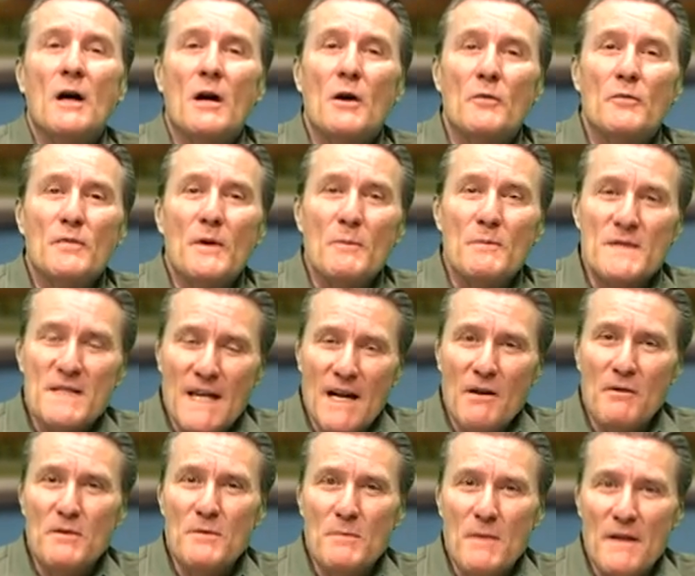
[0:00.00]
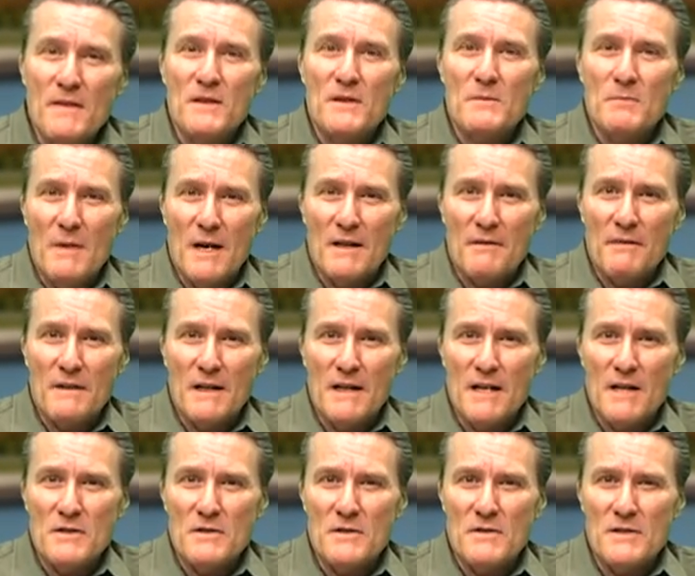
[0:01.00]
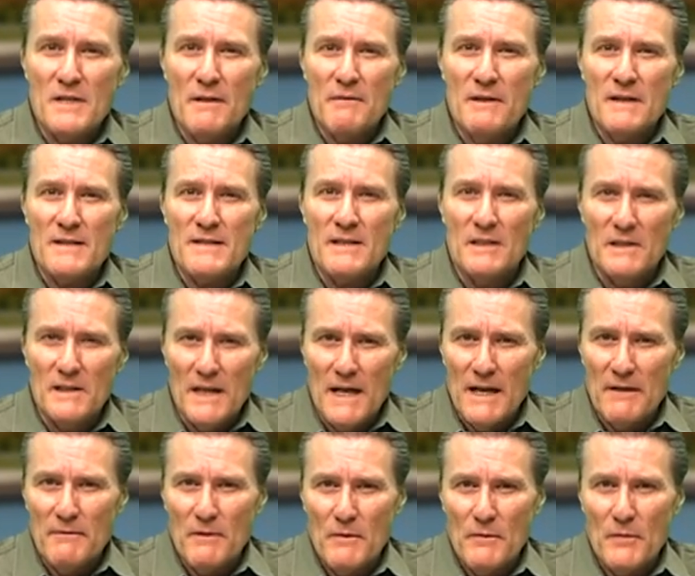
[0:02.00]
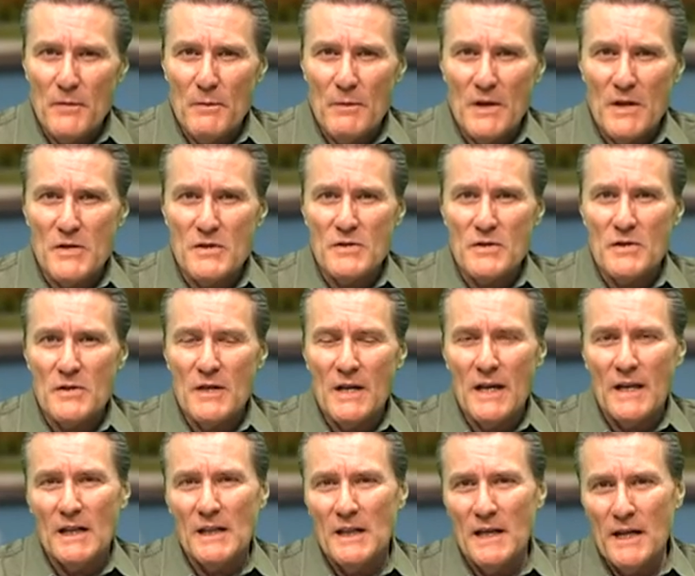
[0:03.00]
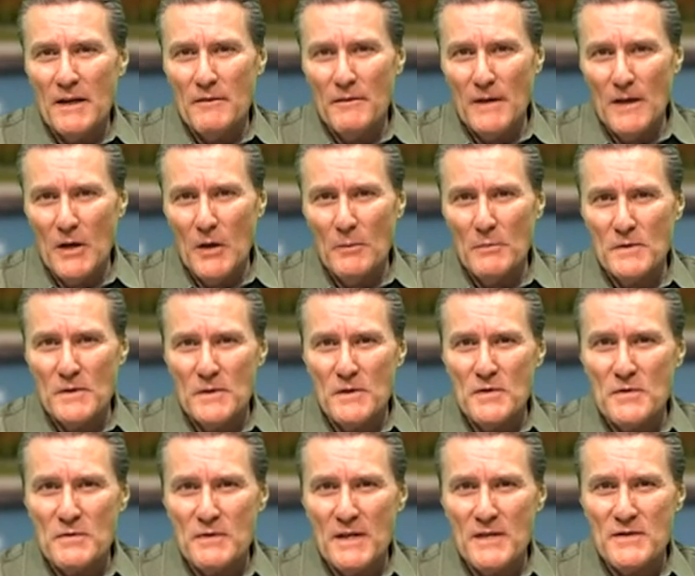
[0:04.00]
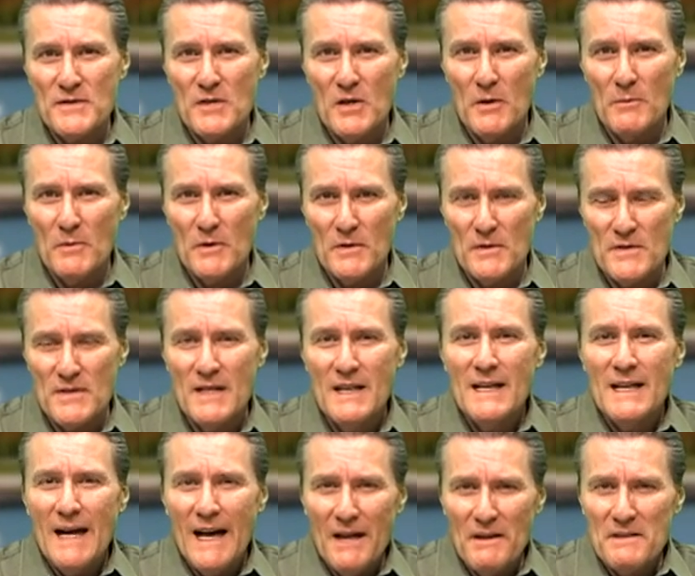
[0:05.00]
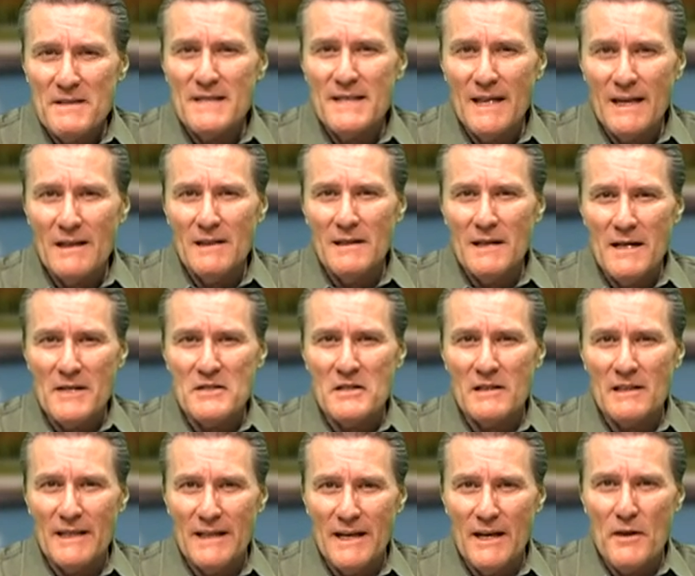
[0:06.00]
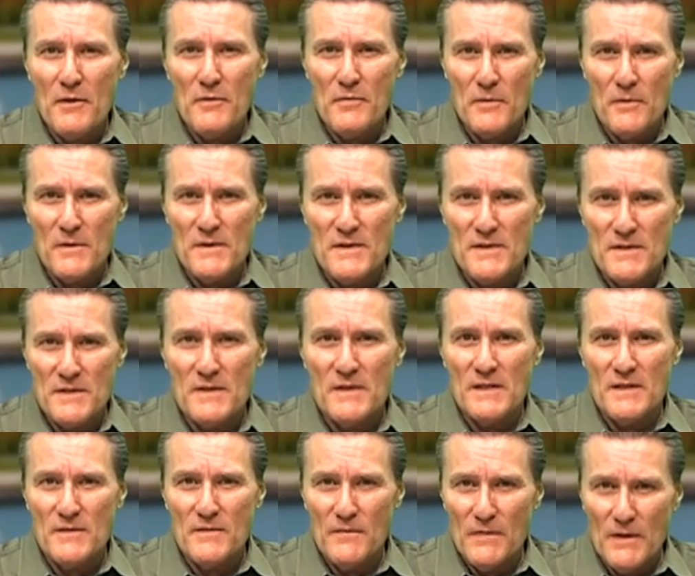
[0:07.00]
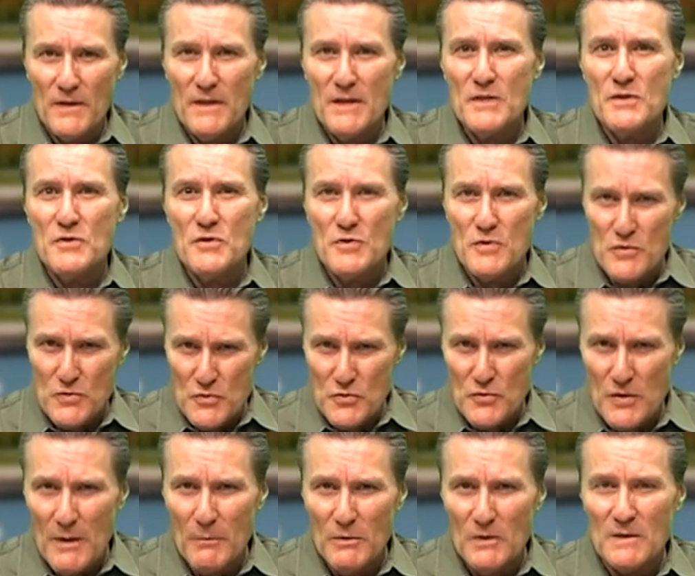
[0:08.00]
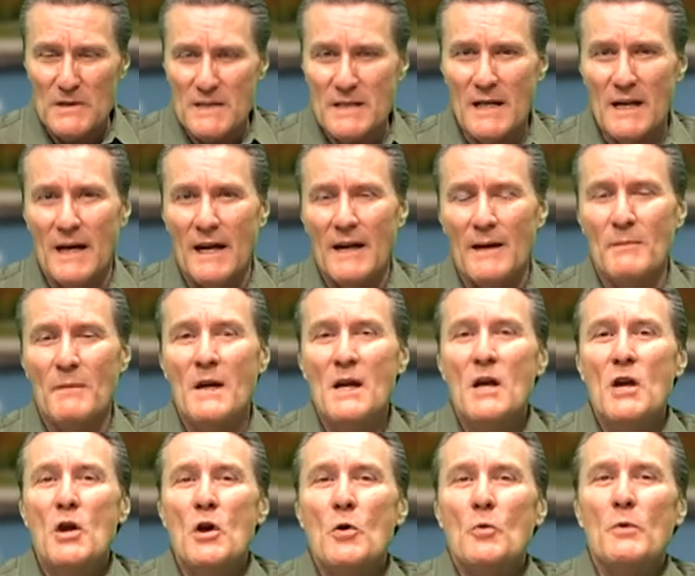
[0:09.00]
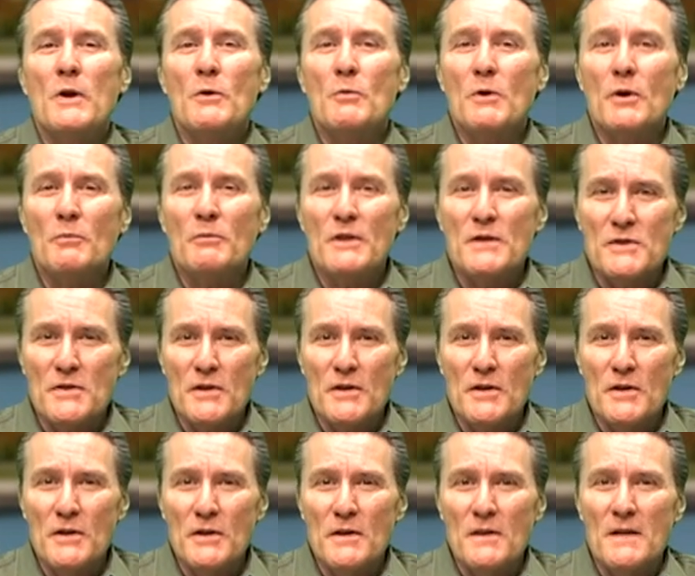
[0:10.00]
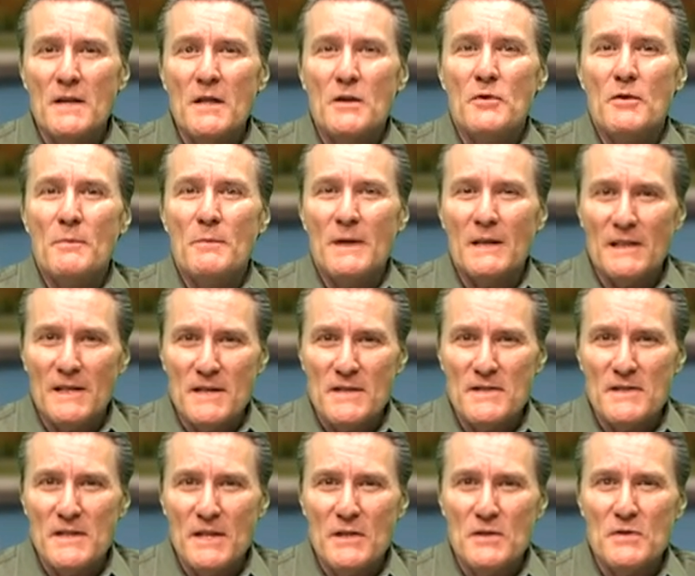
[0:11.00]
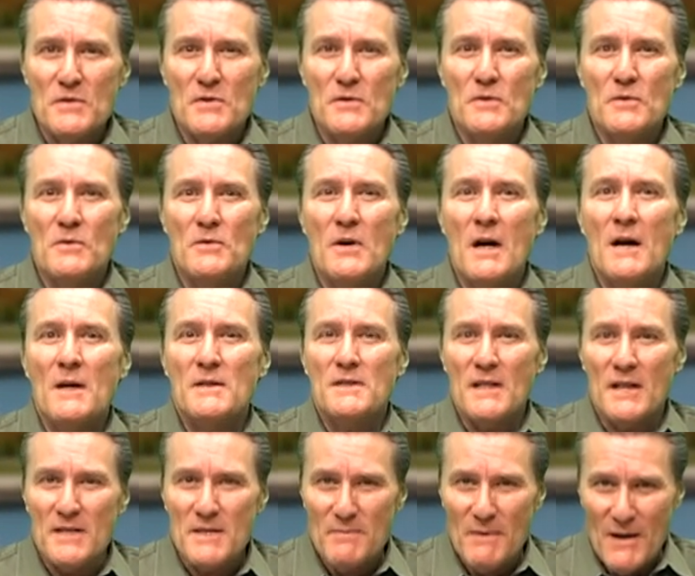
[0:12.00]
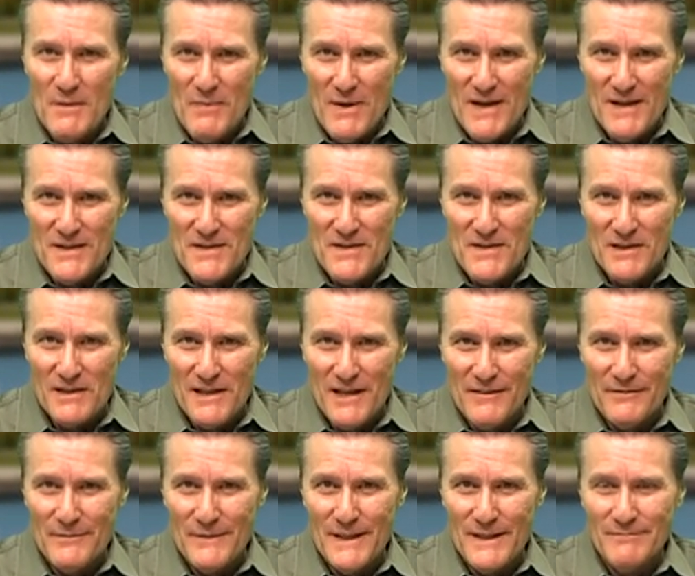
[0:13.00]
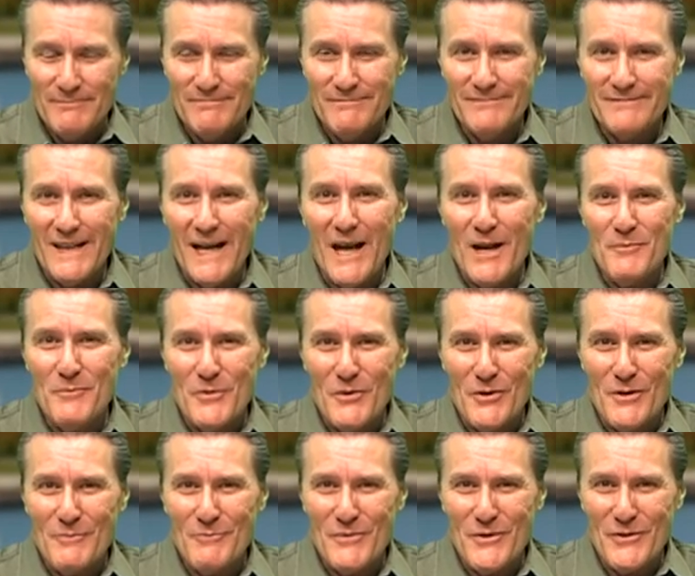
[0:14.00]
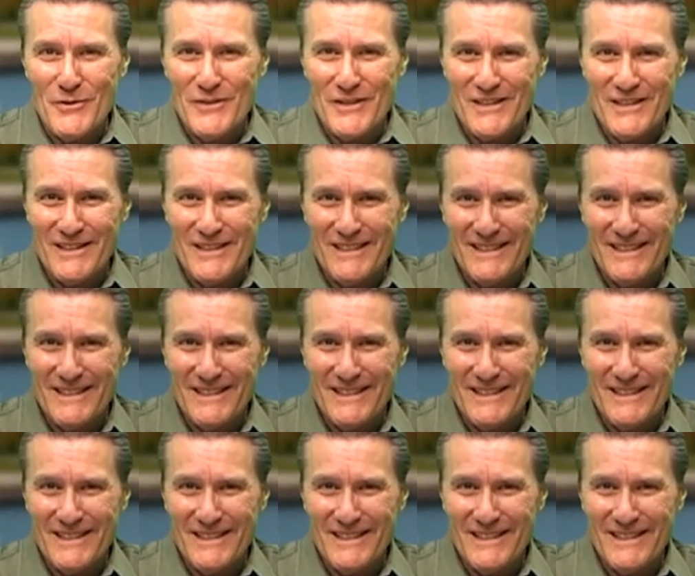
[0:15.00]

from Sound Method Modifications, giving us a lot of information and a lot of help to distressed homeowners, how to psychologically get through this very troubled time. We will return. You've been listening to Does My Bank Still Love Me? I'm Norm Newkirk.